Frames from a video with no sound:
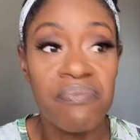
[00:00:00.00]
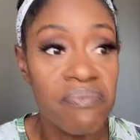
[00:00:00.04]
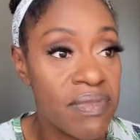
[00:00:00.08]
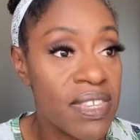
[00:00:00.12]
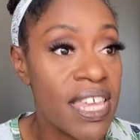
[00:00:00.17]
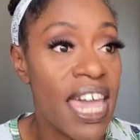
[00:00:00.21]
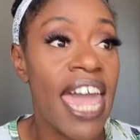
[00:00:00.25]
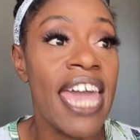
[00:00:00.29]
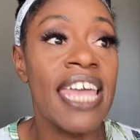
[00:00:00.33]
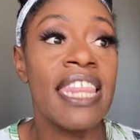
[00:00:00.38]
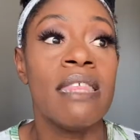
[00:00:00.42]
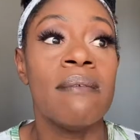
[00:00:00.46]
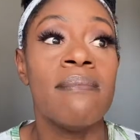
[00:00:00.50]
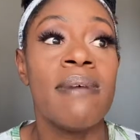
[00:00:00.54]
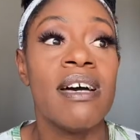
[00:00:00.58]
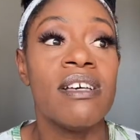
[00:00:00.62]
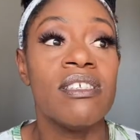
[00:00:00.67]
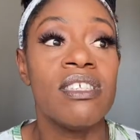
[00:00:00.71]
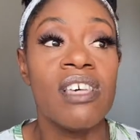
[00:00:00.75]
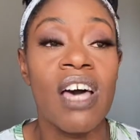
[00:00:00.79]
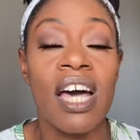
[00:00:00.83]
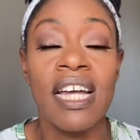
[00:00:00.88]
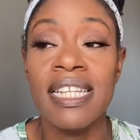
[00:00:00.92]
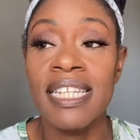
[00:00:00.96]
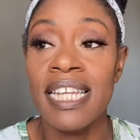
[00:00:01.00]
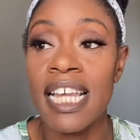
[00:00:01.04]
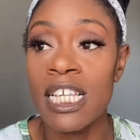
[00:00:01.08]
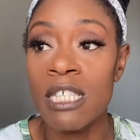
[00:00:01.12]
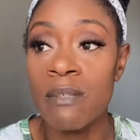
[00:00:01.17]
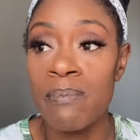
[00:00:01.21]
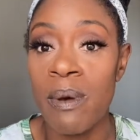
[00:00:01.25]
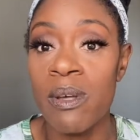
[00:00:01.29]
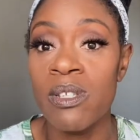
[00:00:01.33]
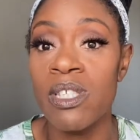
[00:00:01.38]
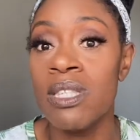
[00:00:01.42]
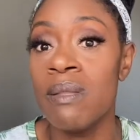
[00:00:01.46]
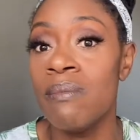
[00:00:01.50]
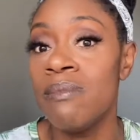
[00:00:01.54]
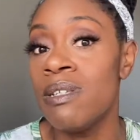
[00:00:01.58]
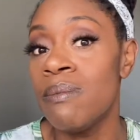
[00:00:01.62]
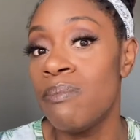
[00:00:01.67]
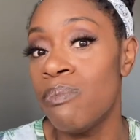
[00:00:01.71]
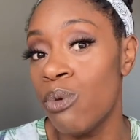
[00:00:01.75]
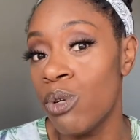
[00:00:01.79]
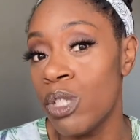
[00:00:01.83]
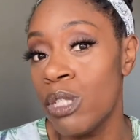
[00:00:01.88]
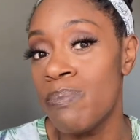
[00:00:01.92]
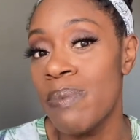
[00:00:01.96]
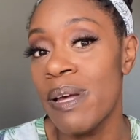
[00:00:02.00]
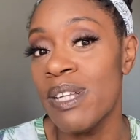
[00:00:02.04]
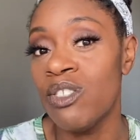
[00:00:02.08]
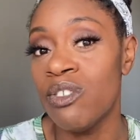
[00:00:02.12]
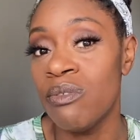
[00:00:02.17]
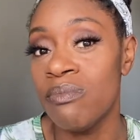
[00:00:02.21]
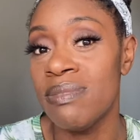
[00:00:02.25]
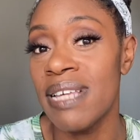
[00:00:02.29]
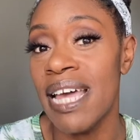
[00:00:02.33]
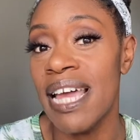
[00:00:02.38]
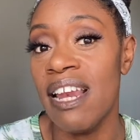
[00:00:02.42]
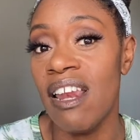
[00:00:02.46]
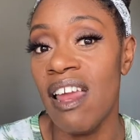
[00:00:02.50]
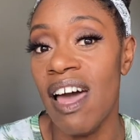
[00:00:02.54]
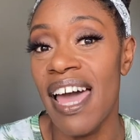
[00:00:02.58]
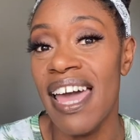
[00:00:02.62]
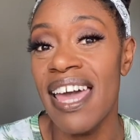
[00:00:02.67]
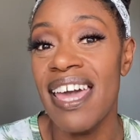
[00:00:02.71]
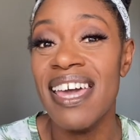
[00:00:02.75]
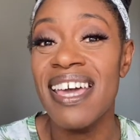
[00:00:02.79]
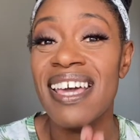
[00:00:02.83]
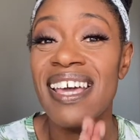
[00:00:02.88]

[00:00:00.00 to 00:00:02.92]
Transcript: Getting them outside and exposing them to broad spectrum daylight